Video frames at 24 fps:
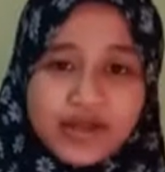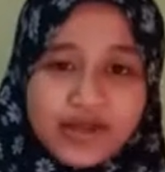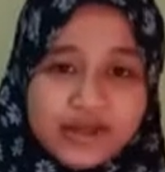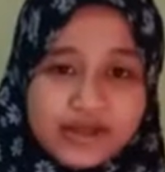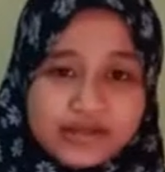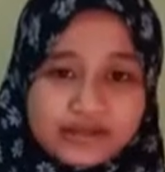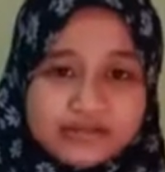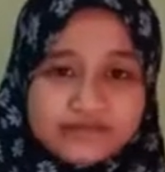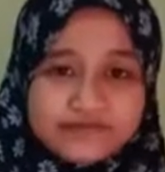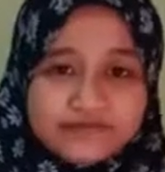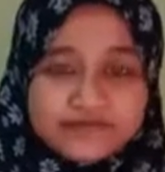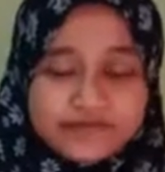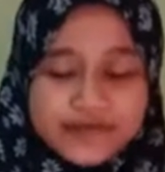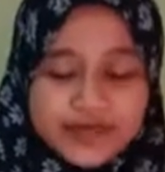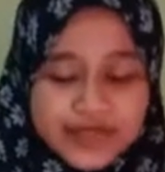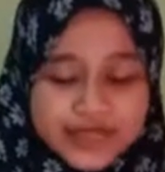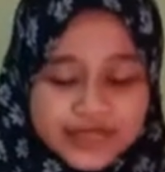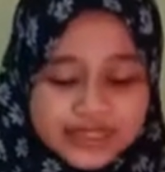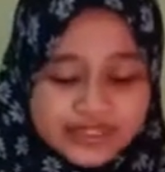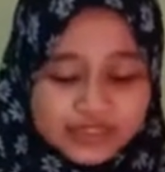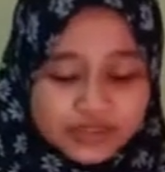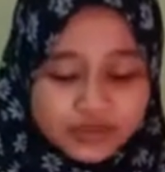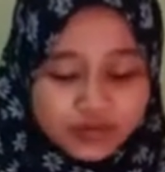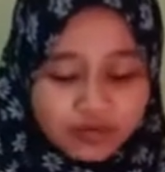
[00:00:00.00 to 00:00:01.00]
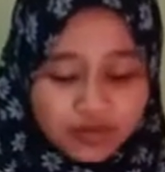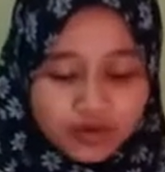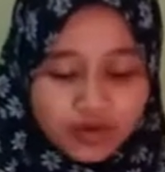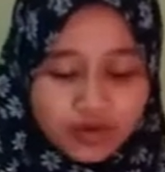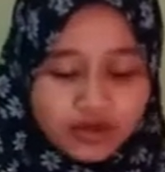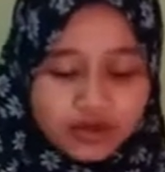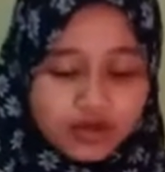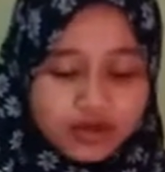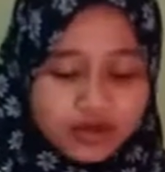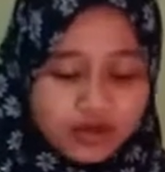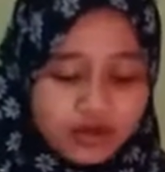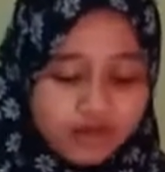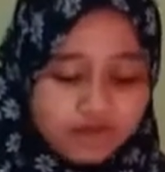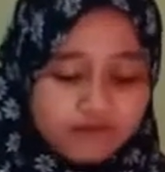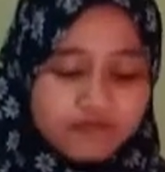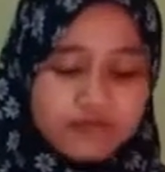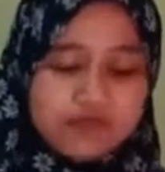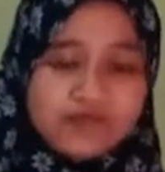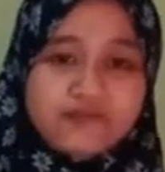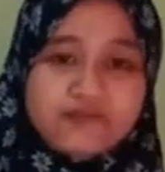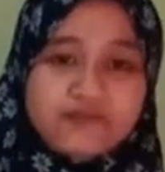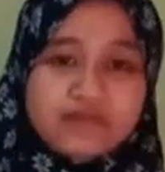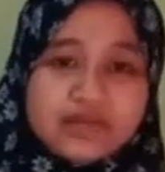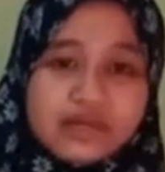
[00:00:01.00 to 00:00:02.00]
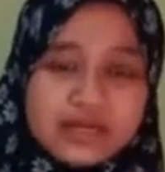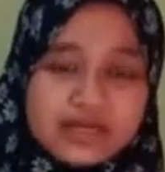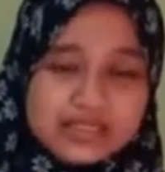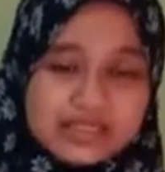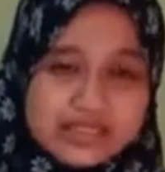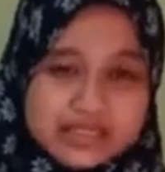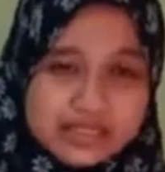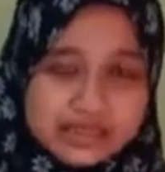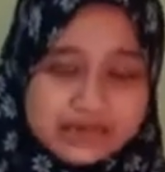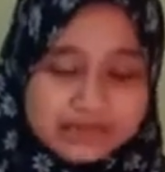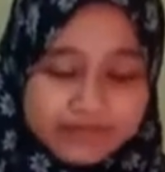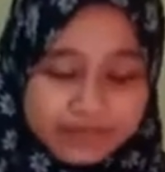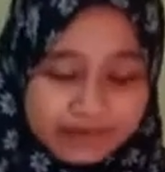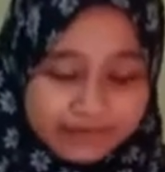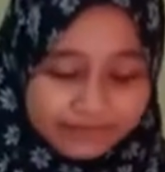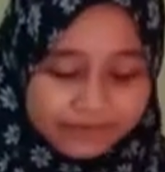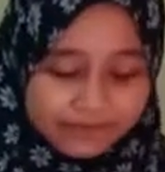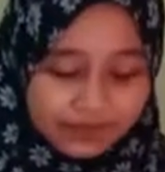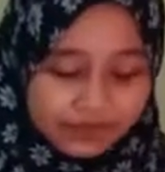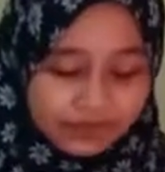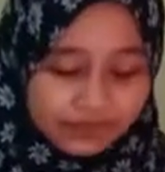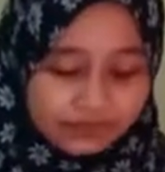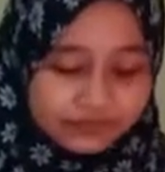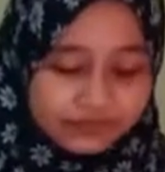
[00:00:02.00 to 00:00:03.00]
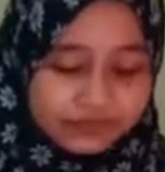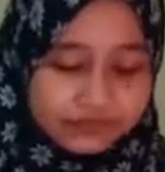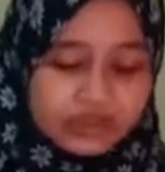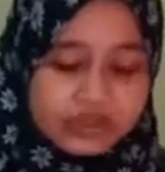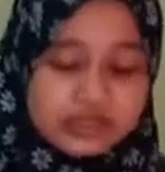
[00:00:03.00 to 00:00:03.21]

act fair and square with their team member.